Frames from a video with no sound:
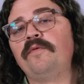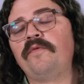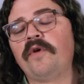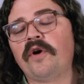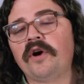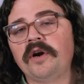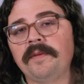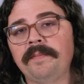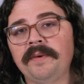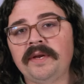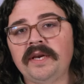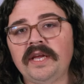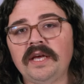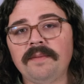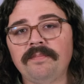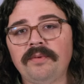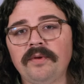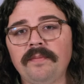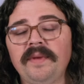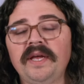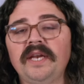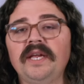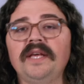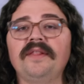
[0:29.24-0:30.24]
who've already been
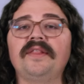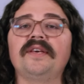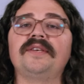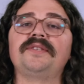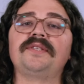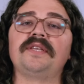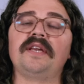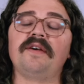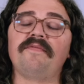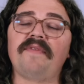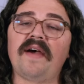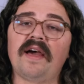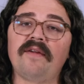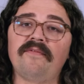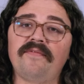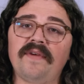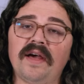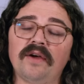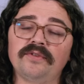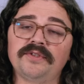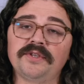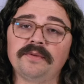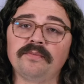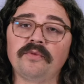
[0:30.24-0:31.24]
implementing this and have
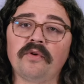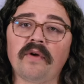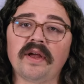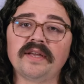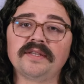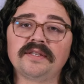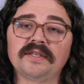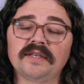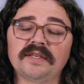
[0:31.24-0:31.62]
found some great